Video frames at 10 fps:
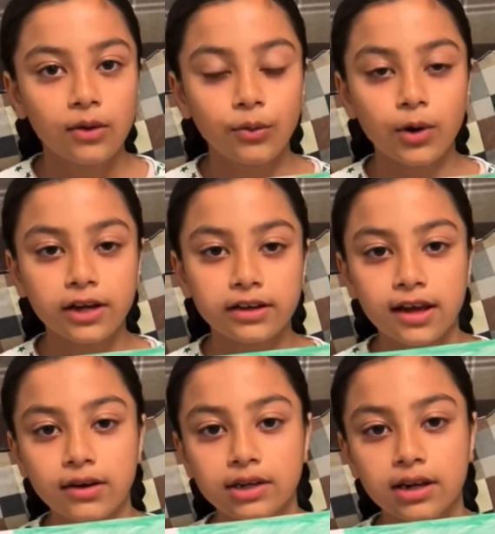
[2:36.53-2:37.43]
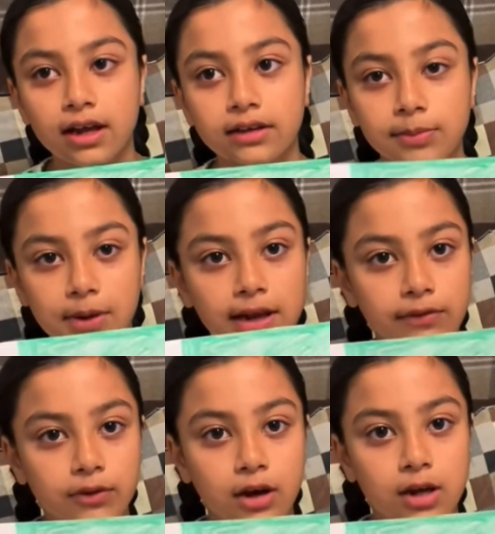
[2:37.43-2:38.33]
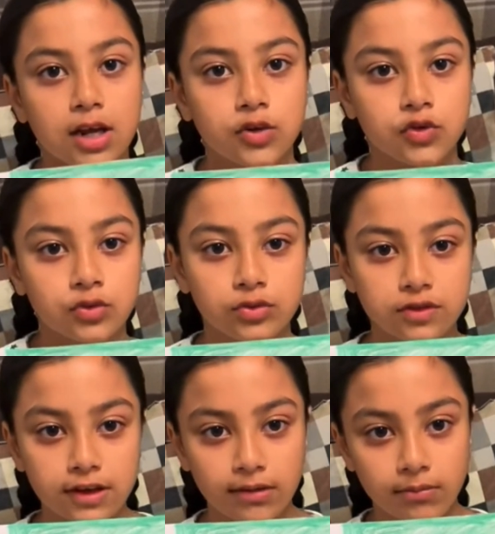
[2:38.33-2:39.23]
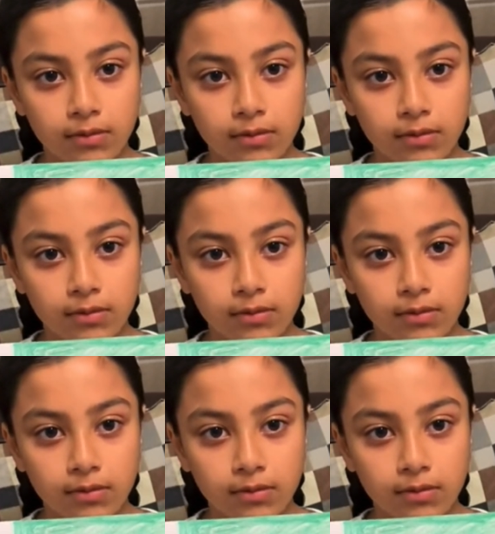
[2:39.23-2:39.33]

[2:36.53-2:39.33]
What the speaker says: One day I would like to play for our national team.